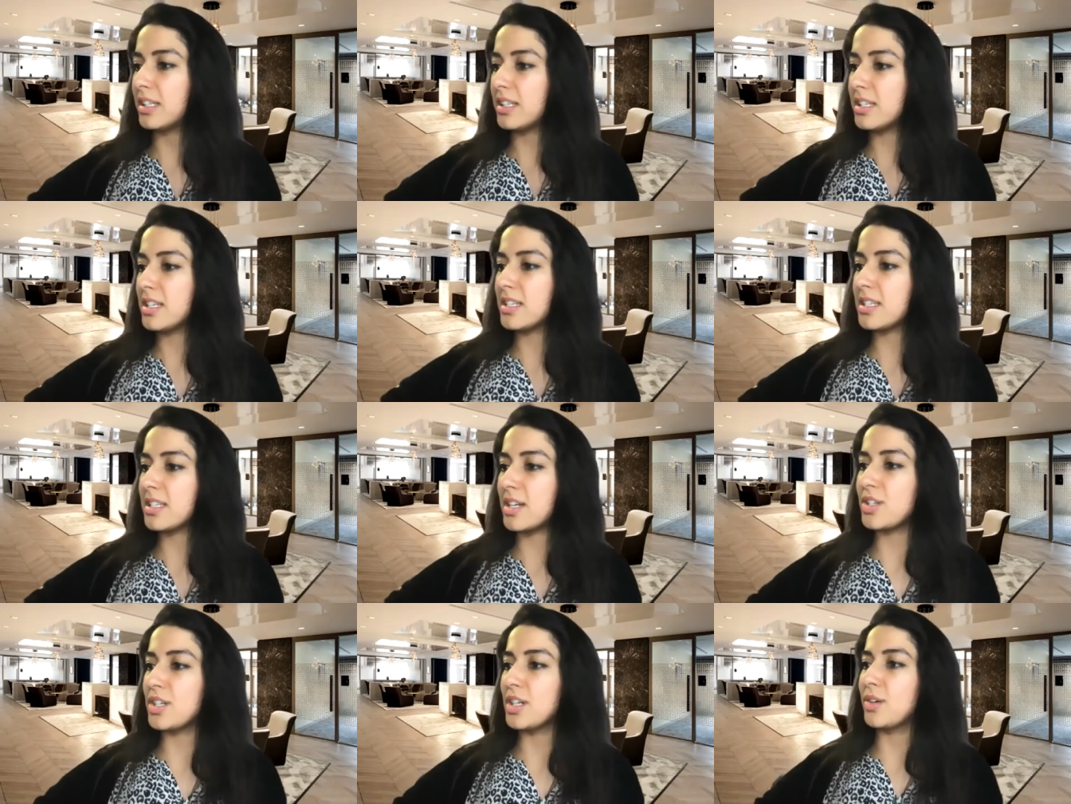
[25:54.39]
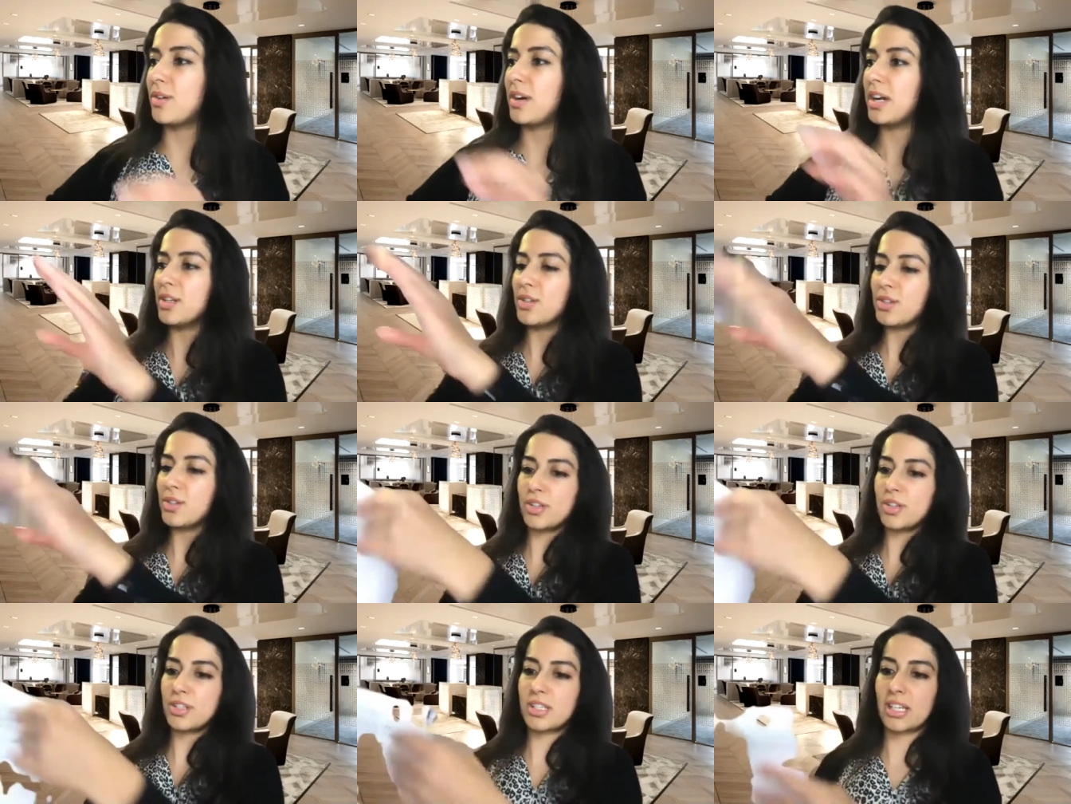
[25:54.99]
This is actually quite
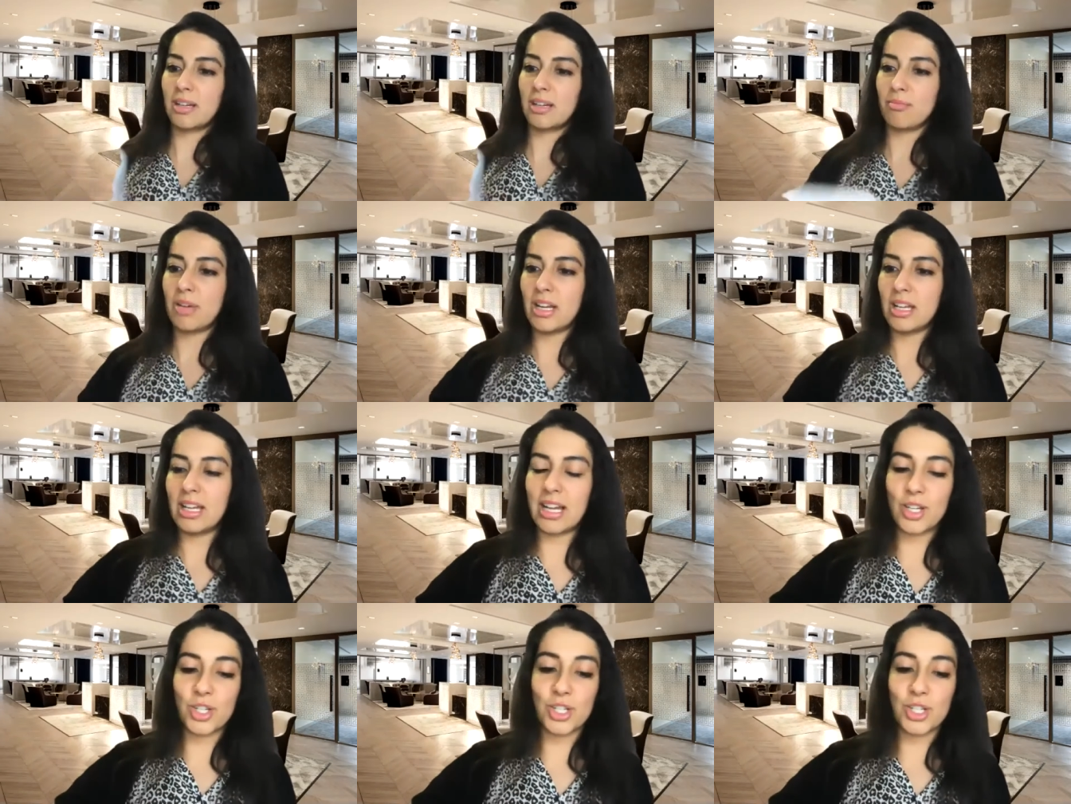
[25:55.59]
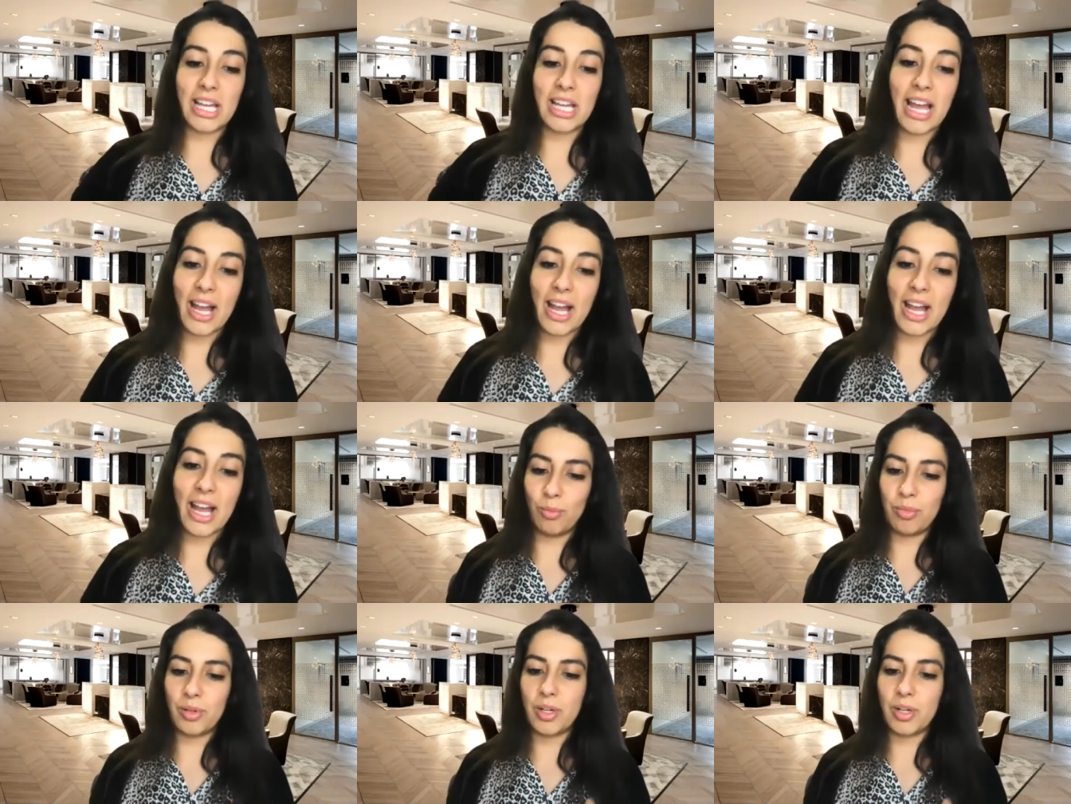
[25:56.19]
interesting. It might actually
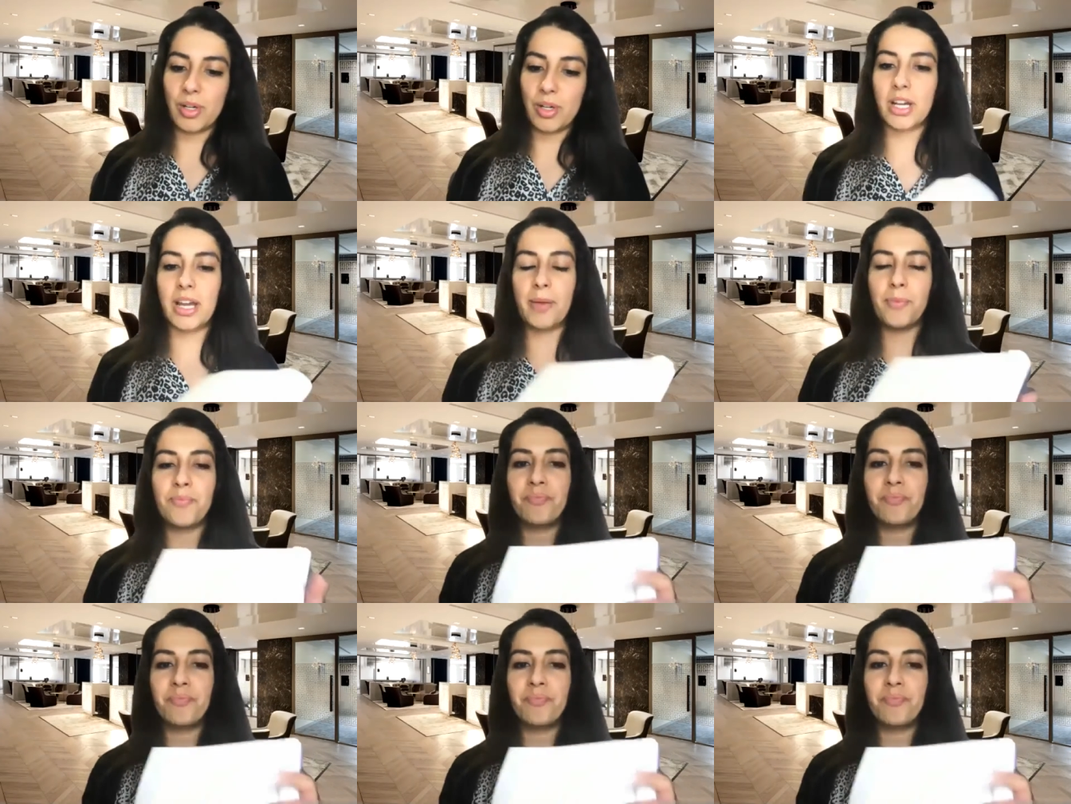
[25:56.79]
help. Okay.